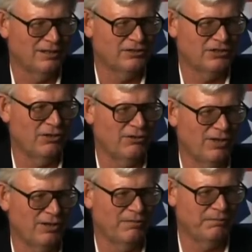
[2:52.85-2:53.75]

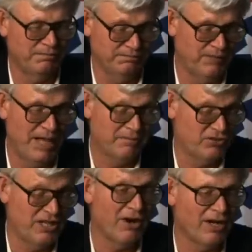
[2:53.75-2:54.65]
So,
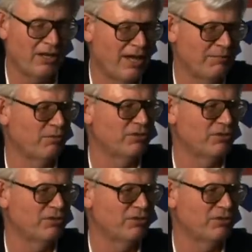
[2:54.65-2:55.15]
and Sarah claimed